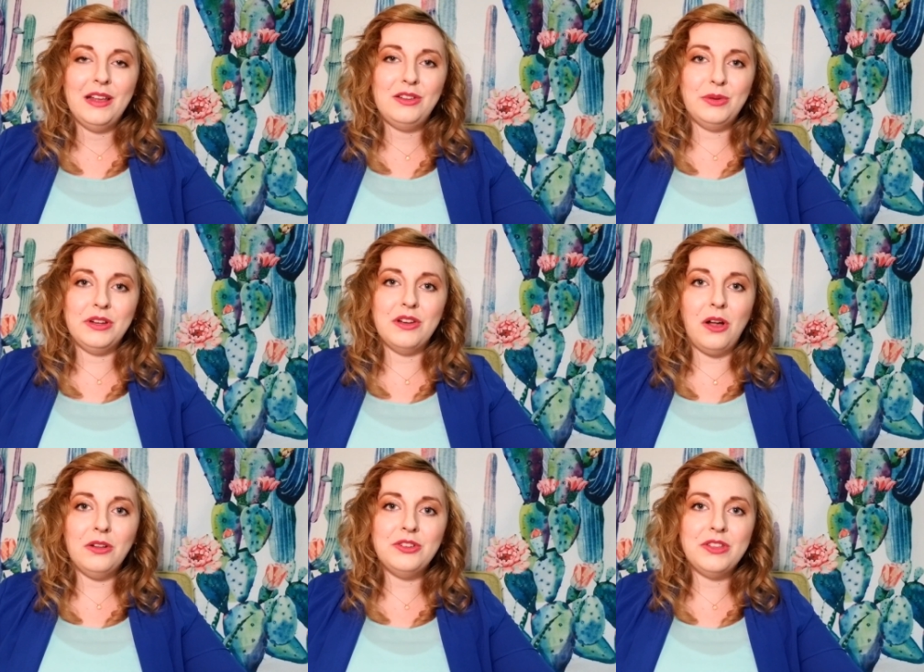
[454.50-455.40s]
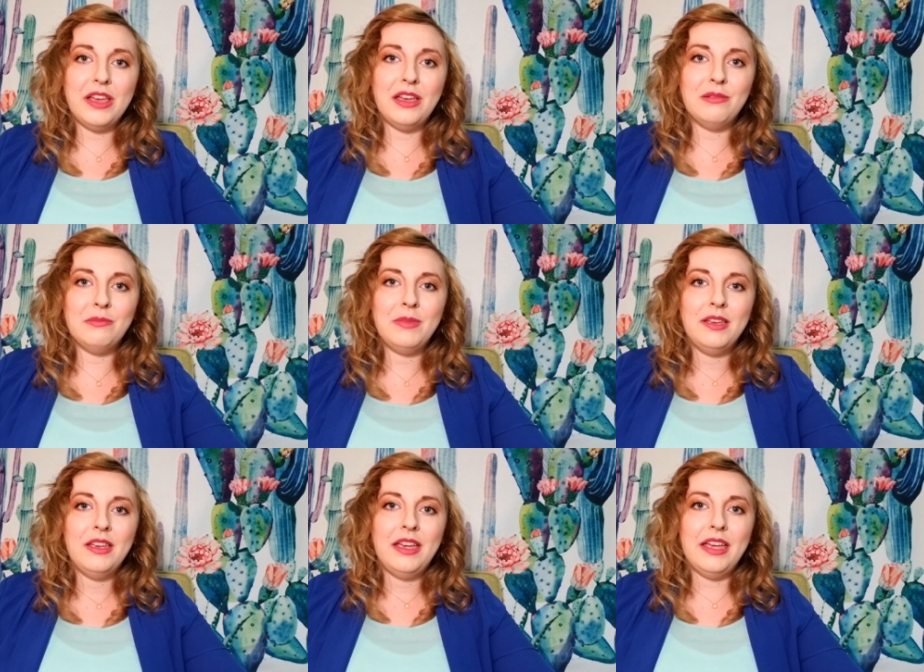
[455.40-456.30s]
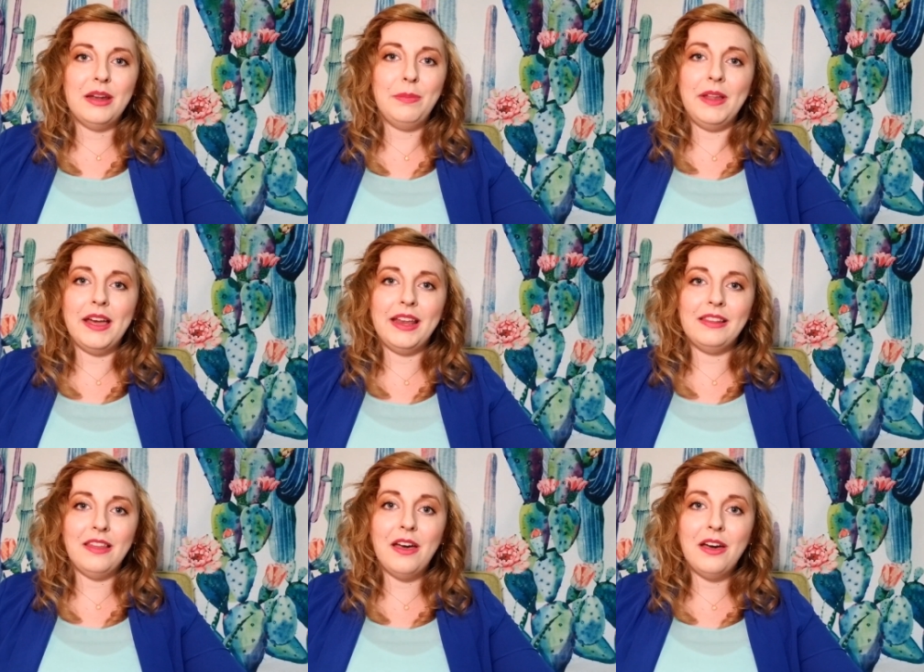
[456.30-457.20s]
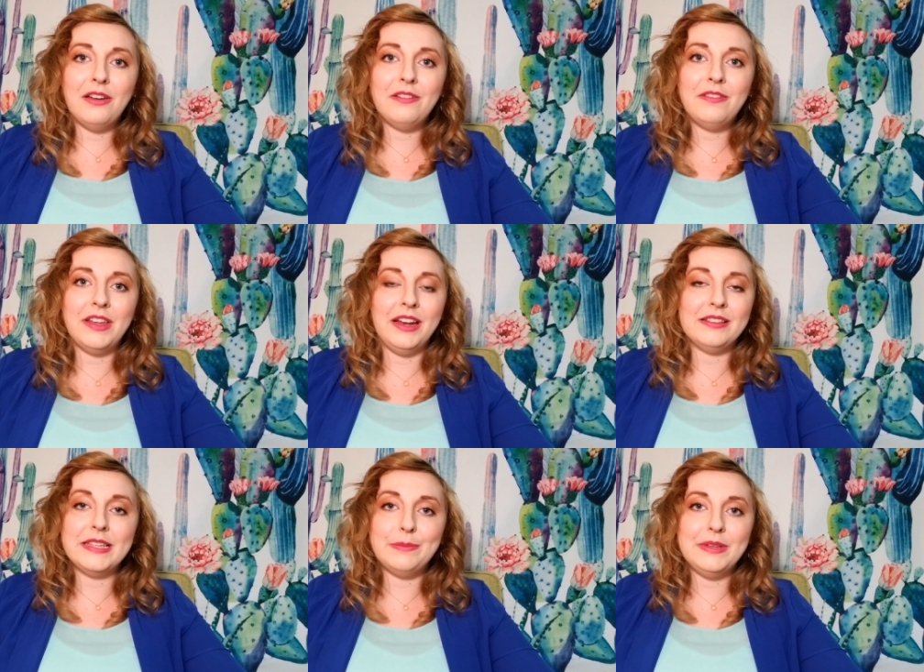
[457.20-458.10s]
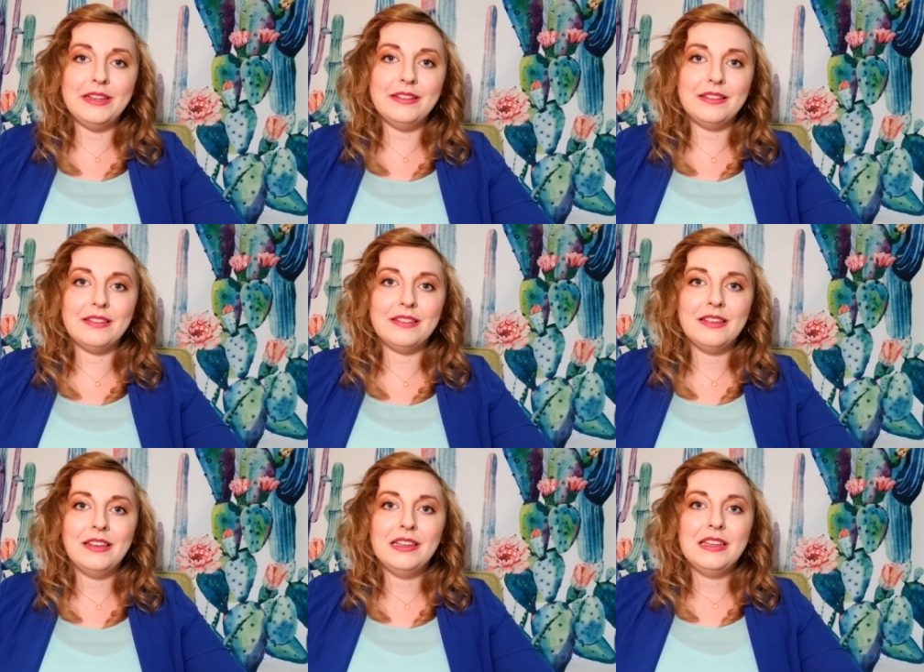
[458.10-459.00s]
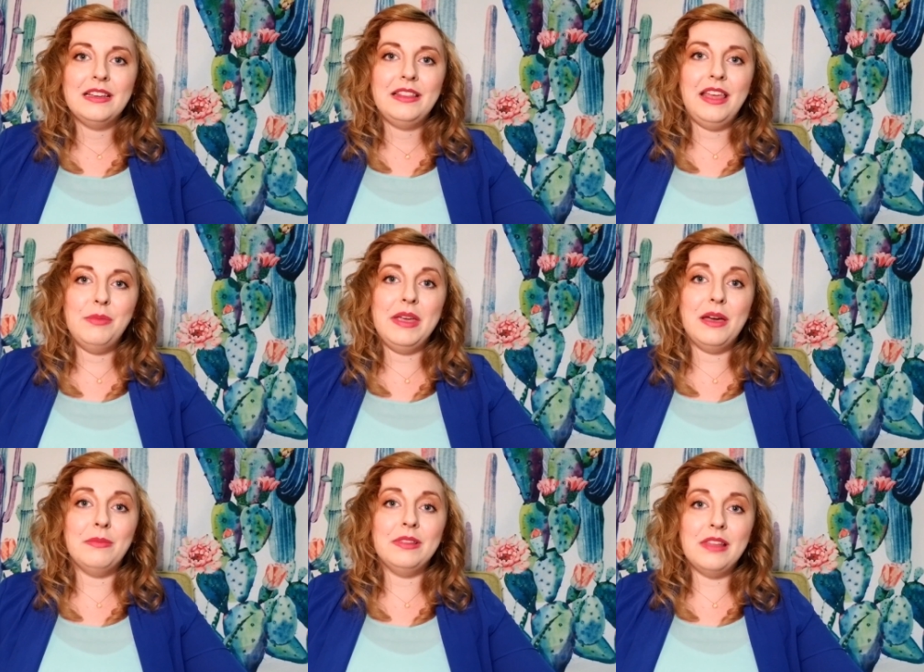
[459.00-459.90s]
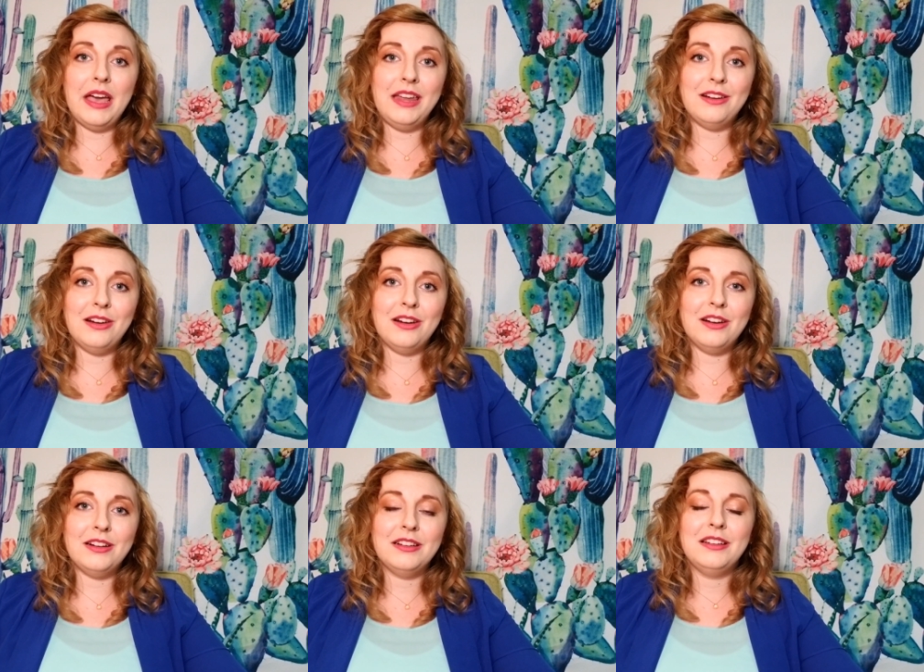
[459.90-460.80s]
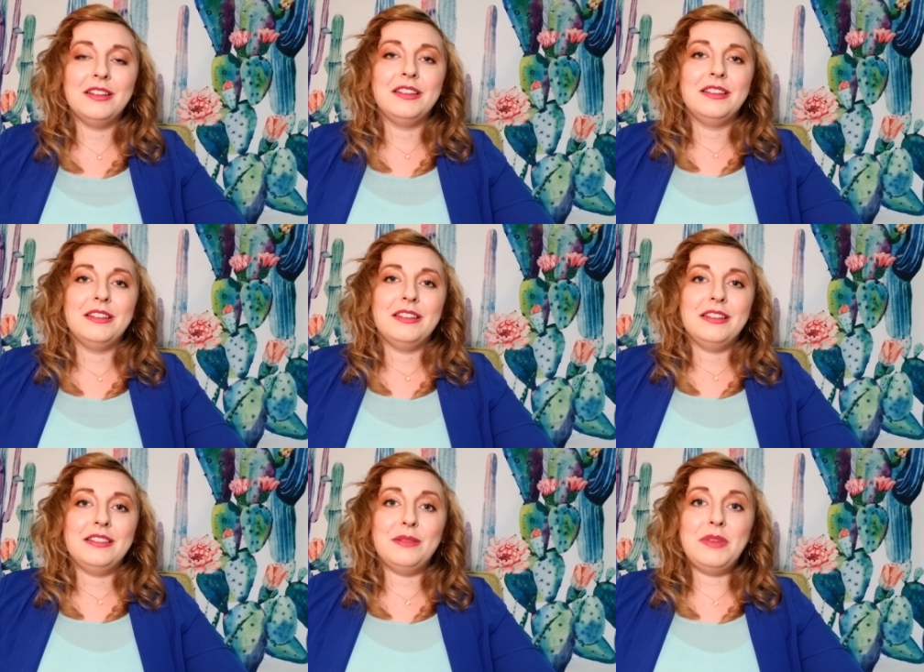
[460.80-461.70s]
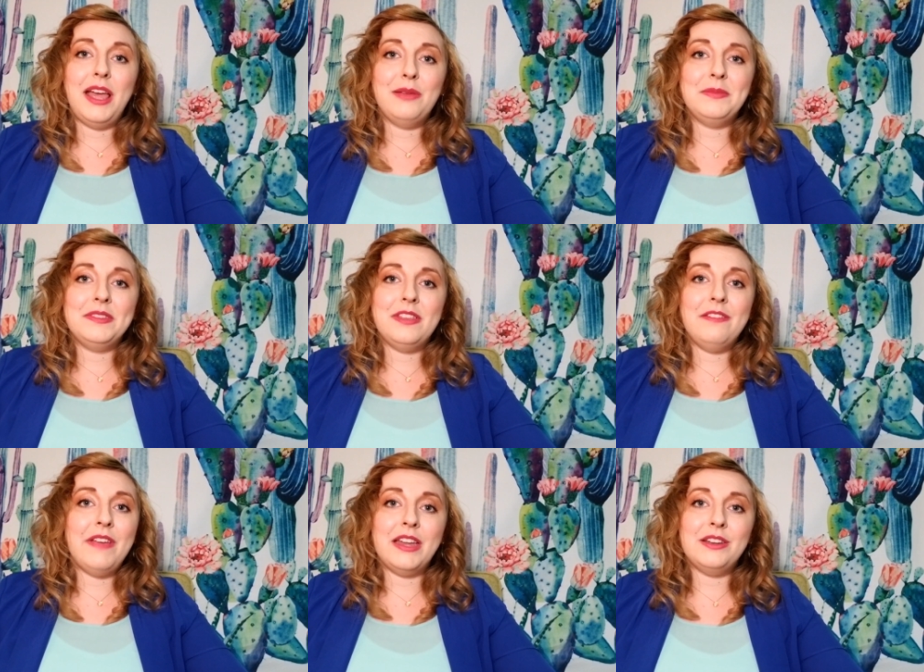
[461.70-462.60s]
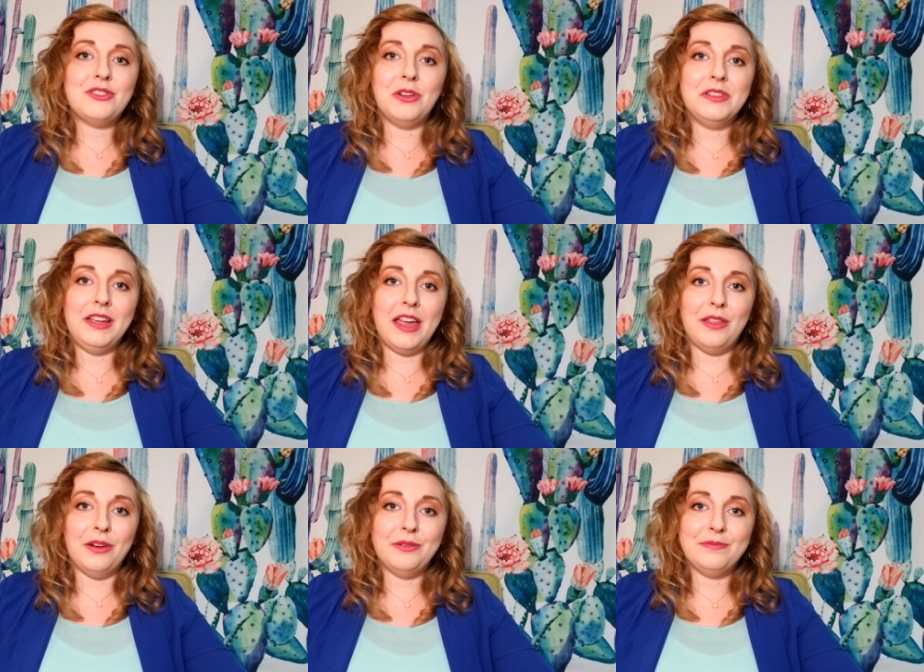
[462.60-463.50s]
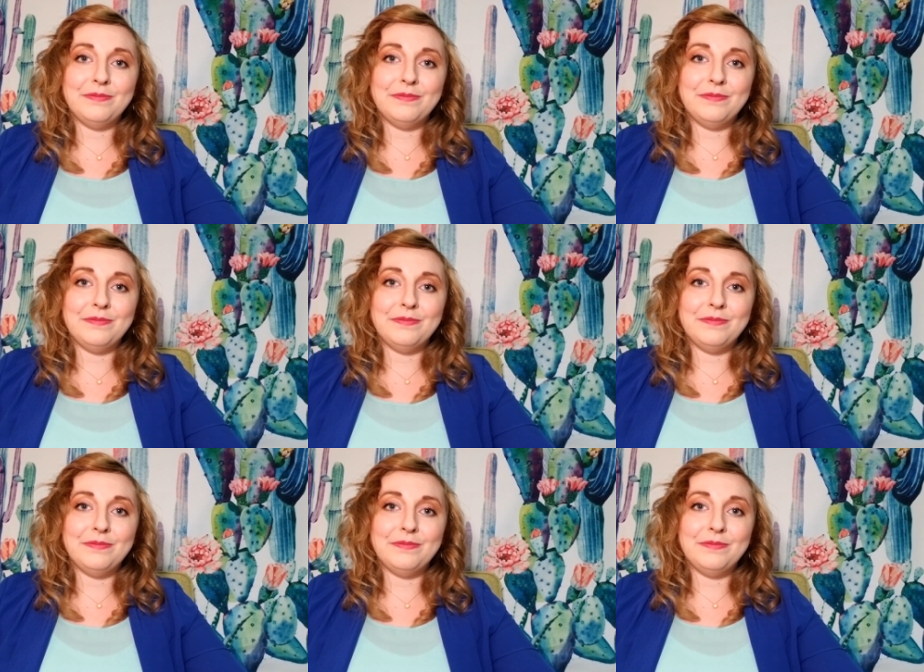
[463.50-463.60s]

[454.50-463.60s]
to acknowledge them and applying love and acceptance, they can become lighter. Sometimes they vanish altogether.